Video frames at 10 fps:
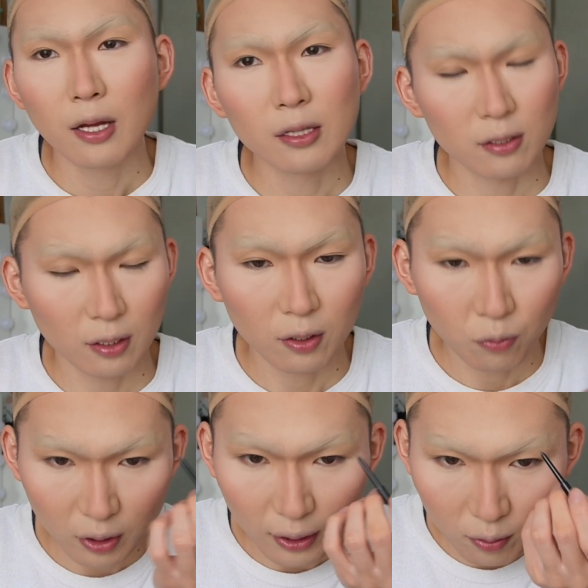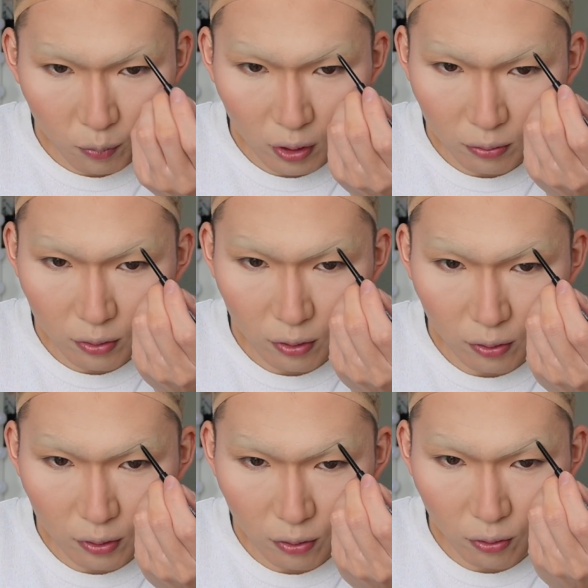And the thing with eyebrows though,
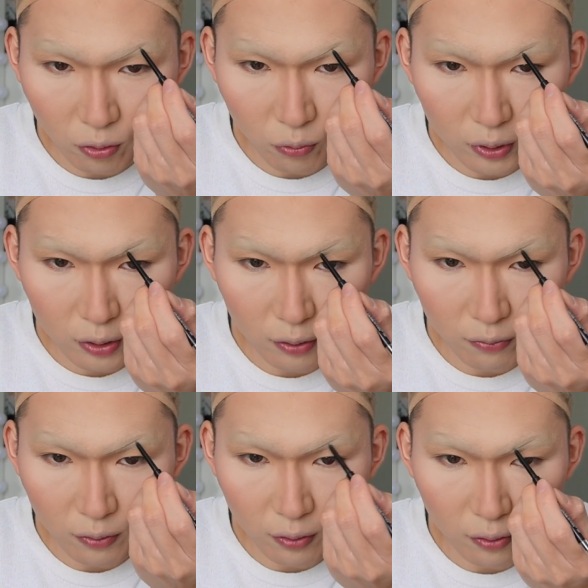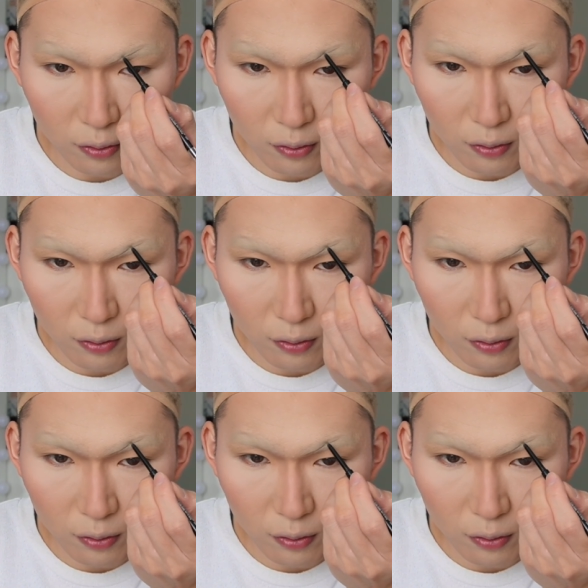it's always different.